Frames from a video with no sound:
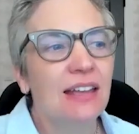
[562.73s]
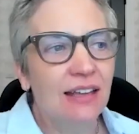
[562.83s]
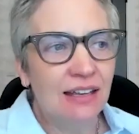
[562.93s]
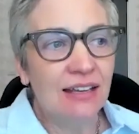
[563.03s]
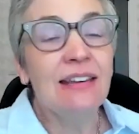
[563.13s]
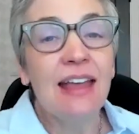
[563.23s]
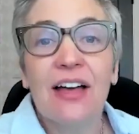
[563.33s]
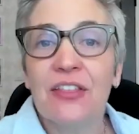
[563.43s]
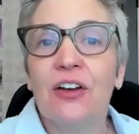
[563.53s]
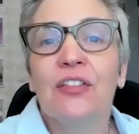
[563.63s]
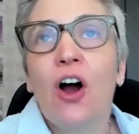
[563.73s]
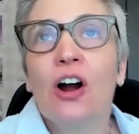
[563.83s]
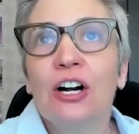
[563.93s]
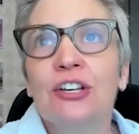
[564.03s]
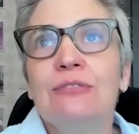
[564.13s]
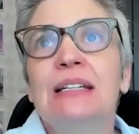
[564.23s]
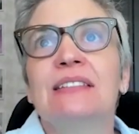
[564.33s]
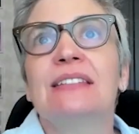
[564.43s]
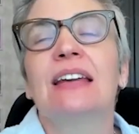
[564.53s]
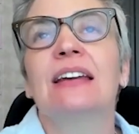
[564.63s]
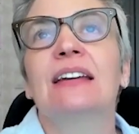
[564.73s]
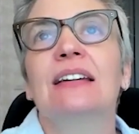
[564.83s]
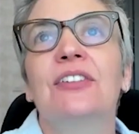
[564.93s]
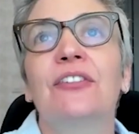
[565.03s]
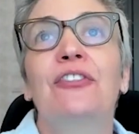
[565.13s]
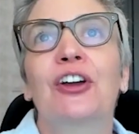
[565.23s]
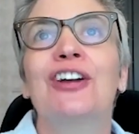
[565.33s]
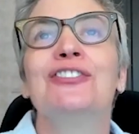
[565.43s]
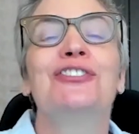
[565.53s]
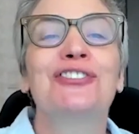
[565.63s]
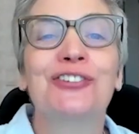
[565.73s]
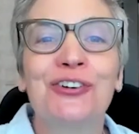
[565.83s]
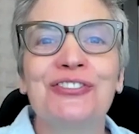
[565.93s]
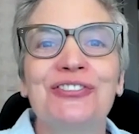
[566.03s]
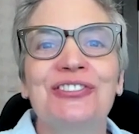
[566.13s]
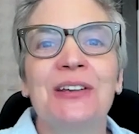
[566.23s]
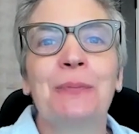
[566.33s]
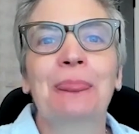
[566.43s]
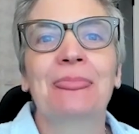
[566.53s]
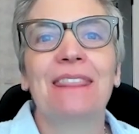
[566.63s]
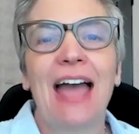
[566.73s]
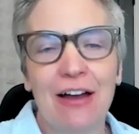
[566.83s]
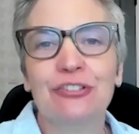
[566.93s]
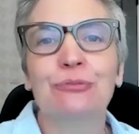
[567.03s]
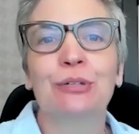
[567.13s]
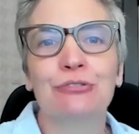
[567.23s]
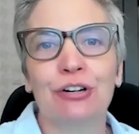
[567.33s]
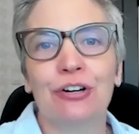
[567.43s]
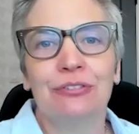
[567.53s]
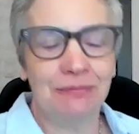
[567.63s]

Yeah. The, the arguments, the, the concerns after Monroe